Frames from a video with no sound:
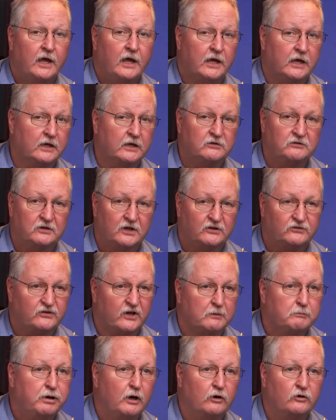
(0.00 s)
in, let's say,
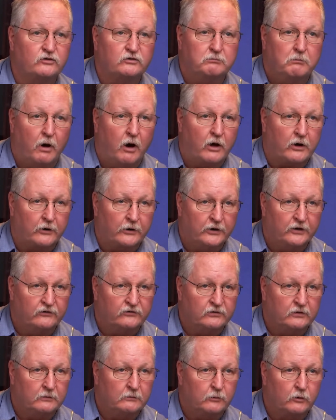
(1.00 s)

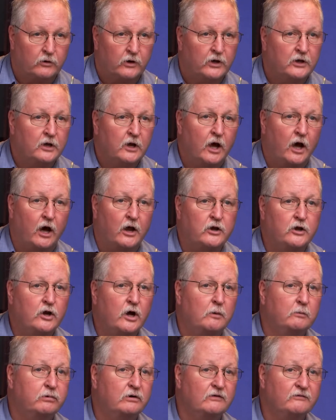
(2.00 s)
postmodernism or a
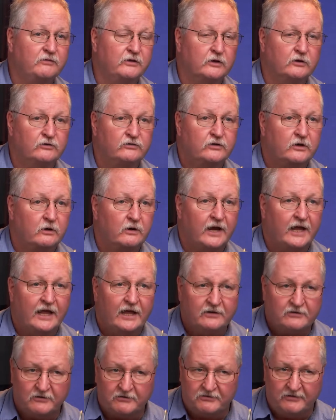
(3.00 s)
number of views that are
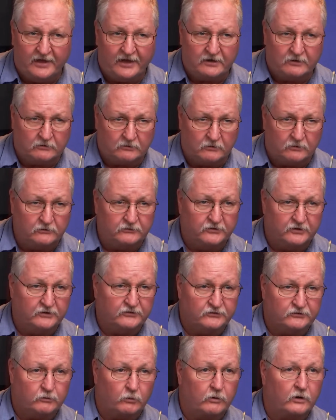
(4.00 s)
antithetical to
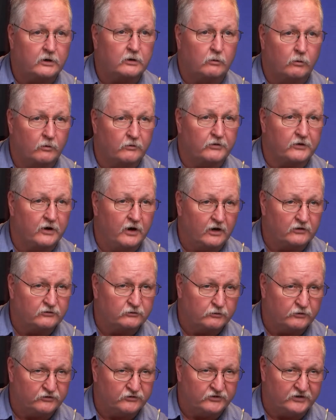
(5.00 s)
historic Orthodox
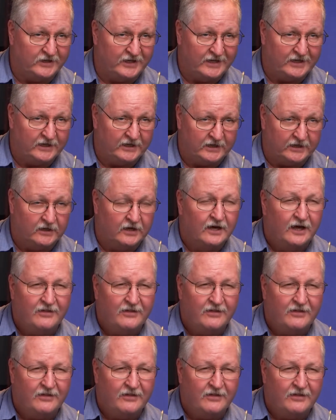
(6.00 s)
Christianity.